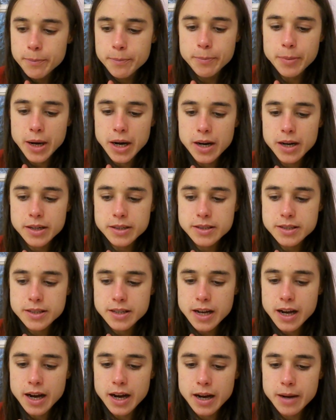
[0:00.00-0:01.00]
But,
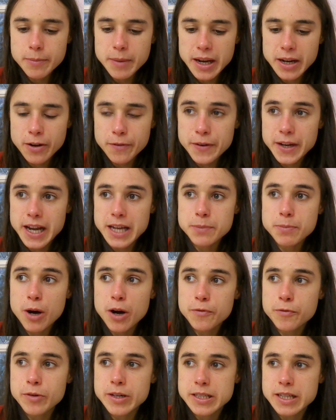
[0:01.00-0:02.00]
um, and I think that's
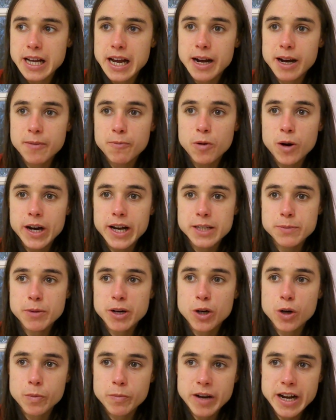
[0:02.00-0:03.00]
part of the reason that why well, as my
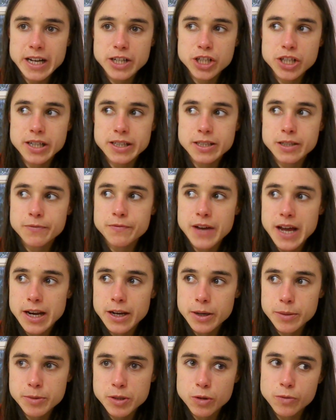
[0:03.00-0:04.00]
comprehension has
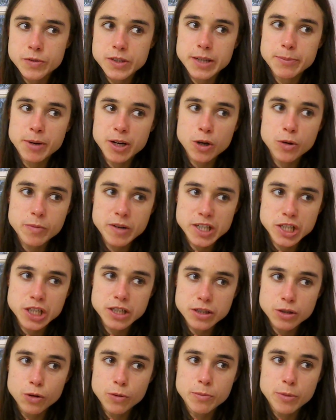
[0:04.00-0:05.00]
developed, and obviously my comprehension
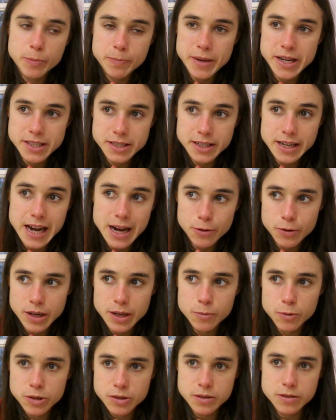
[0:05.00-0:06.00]
is a lot more better now
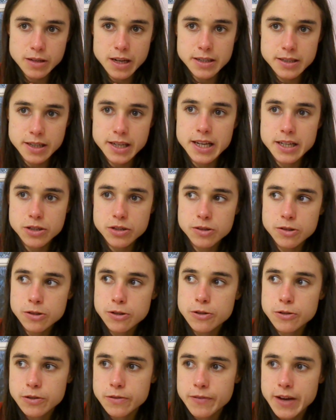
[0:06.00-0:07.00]
than it was as a kid because you do